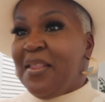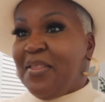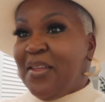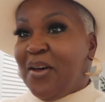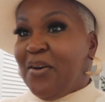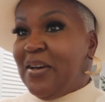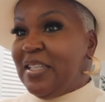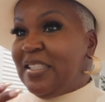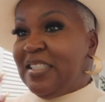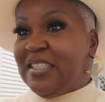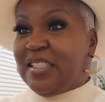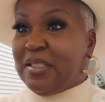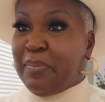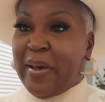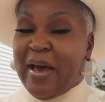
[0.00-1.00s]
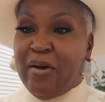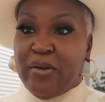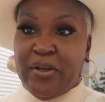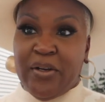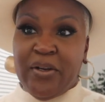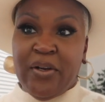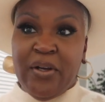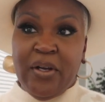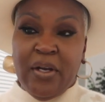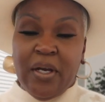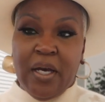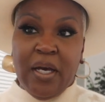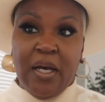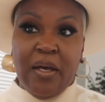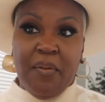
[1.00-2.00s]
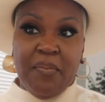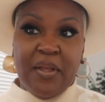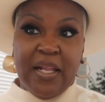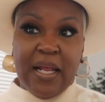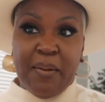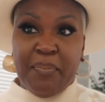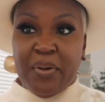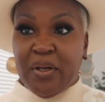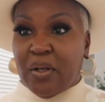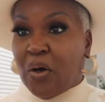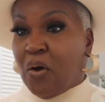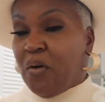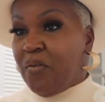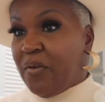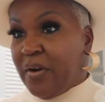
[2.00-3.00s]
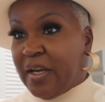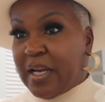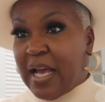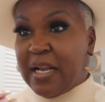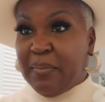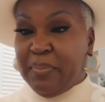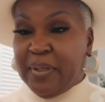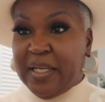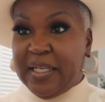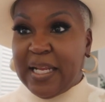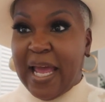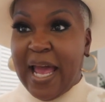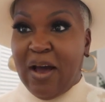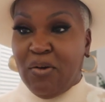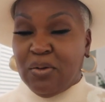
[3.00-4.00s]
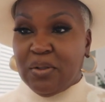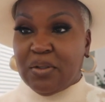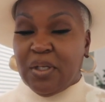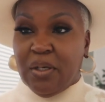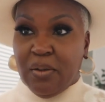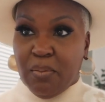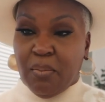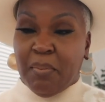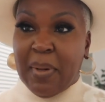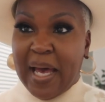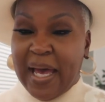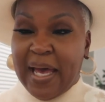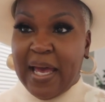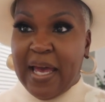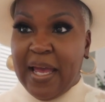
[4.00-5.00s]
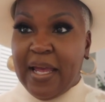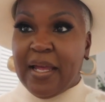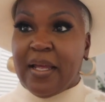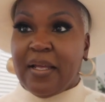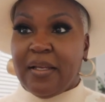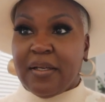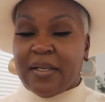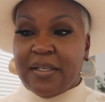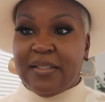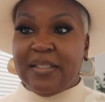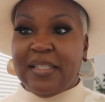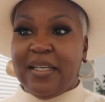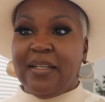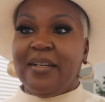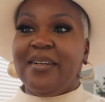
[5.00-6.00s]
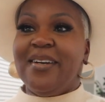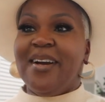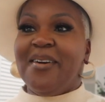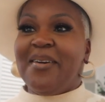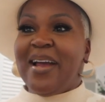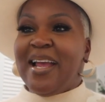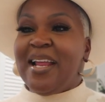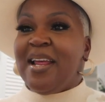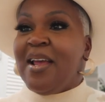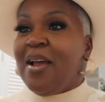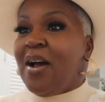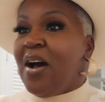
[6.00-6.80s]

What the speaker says: Though it's just a powder that I put over and kind of blend out my concealer, all right?